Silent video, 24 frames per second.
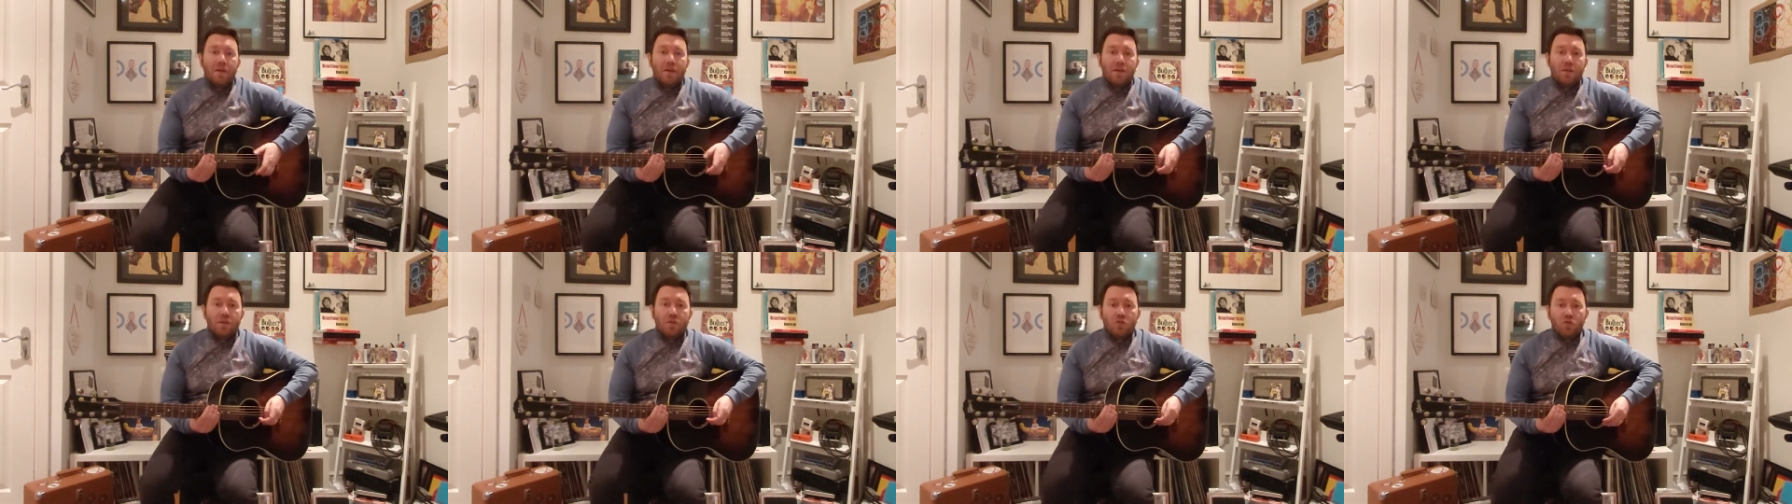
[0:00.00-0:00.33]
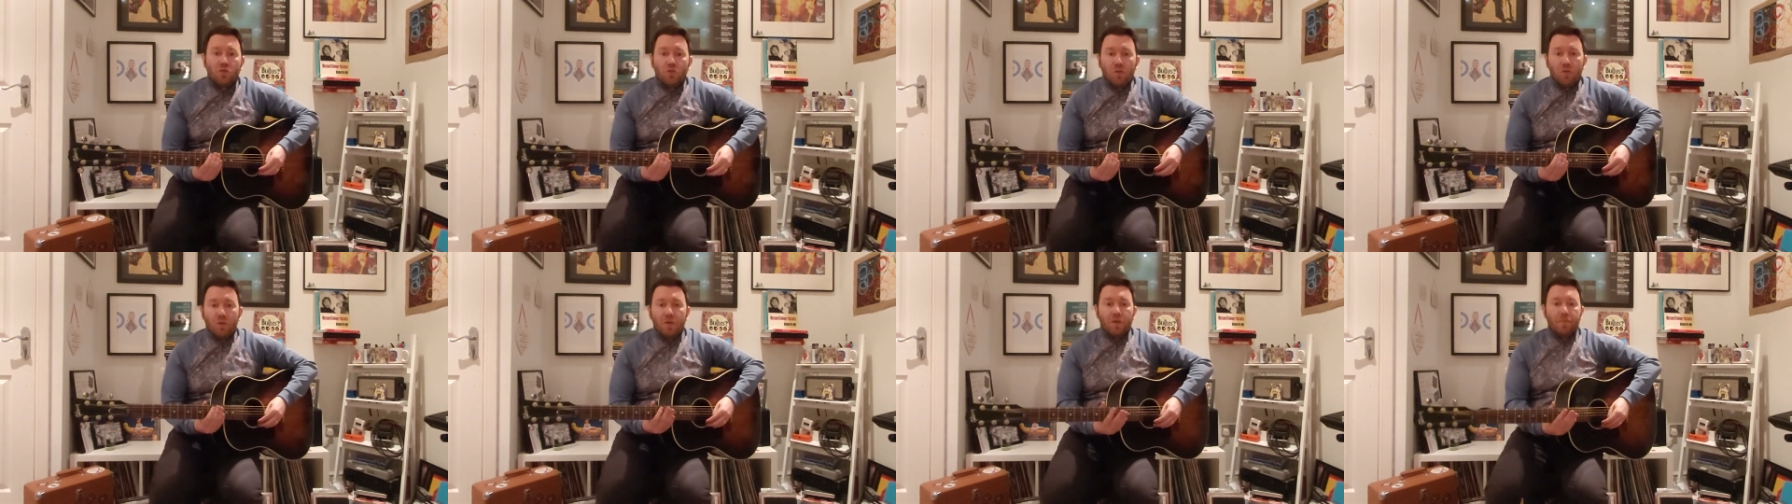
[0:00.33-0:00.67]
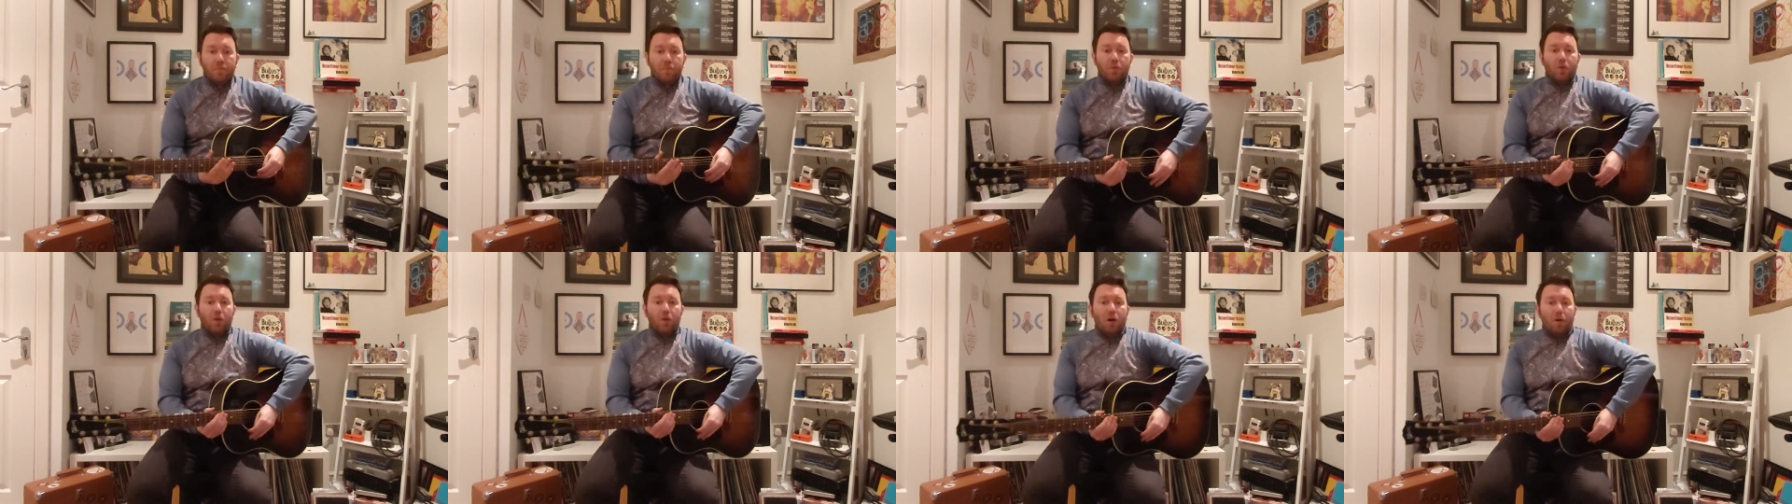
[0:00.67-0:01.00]
So
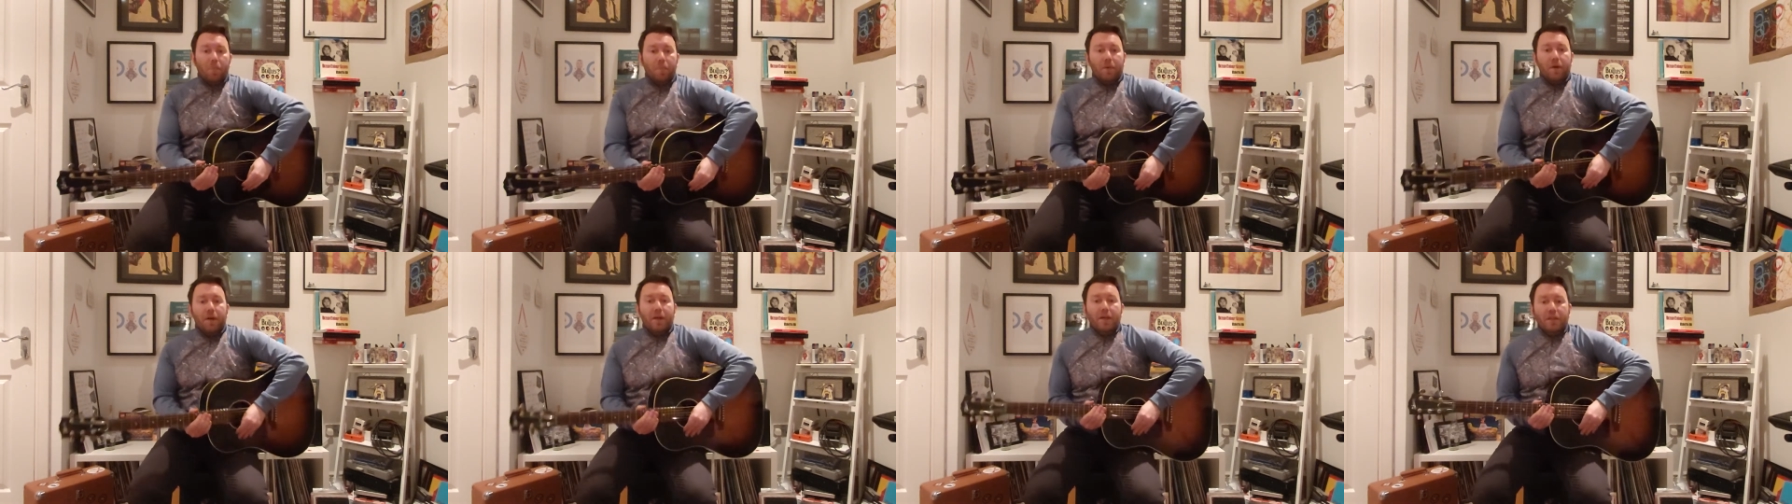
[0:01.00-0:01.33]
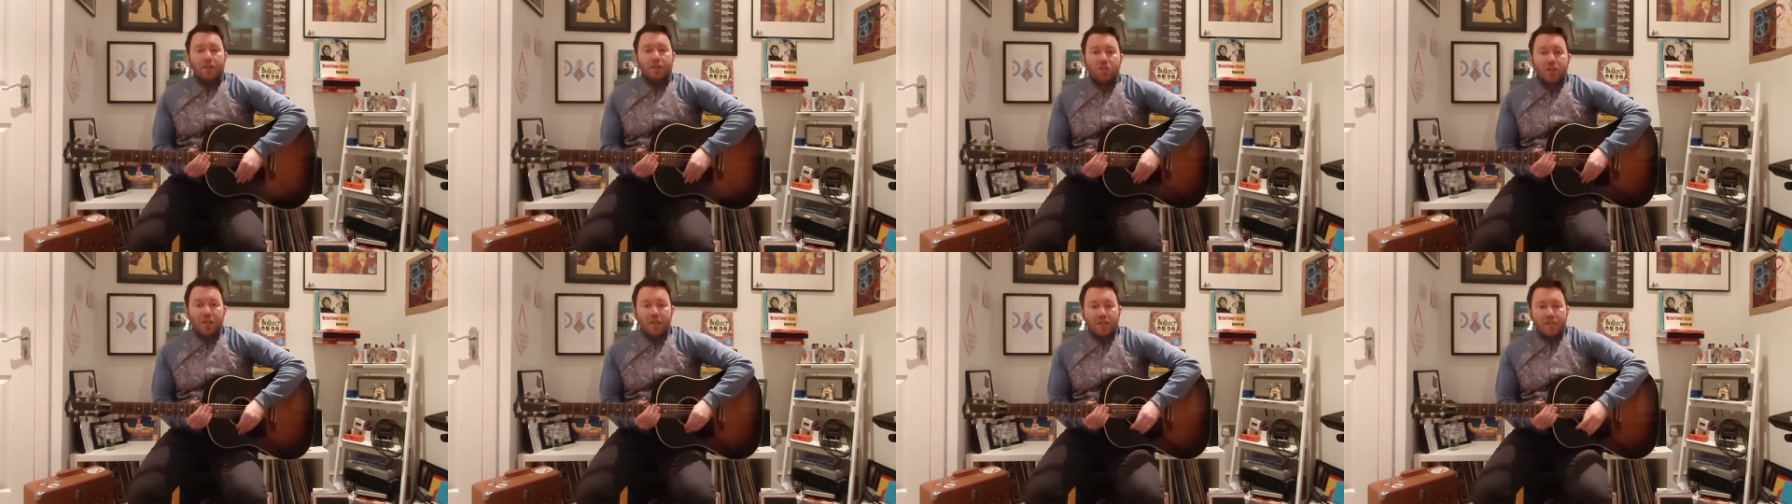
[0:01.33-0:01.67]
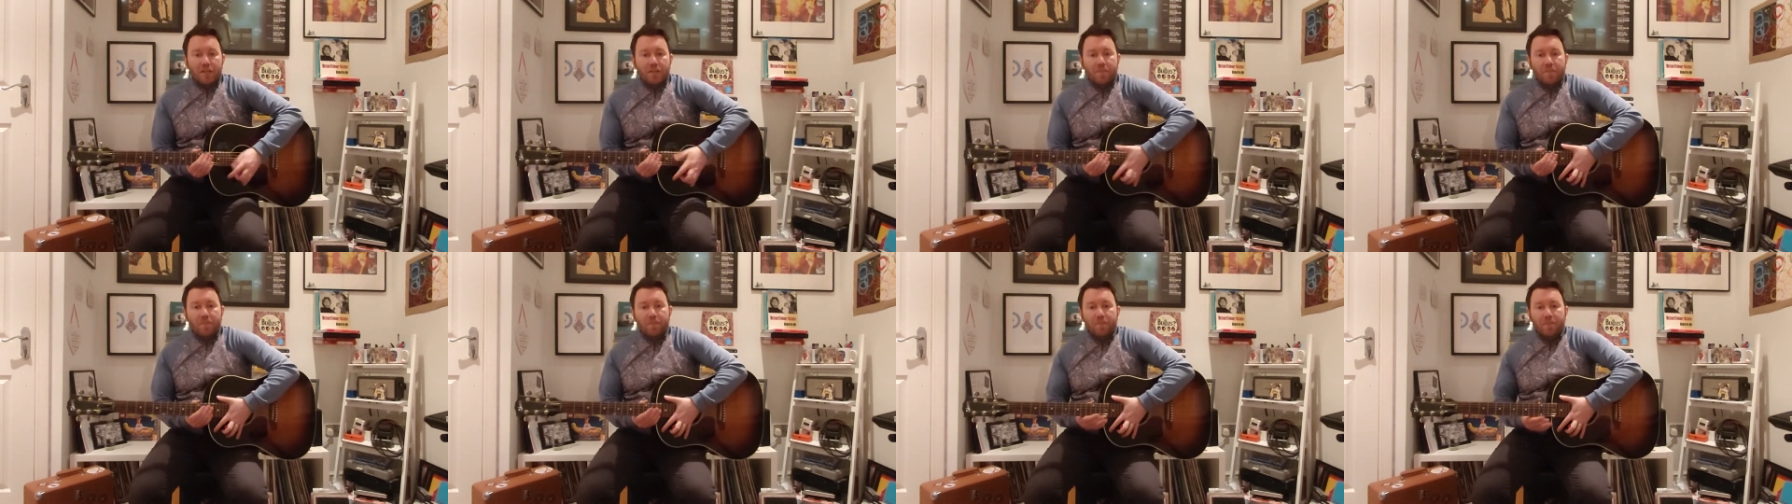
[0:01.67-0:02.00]
pull it up into your chest.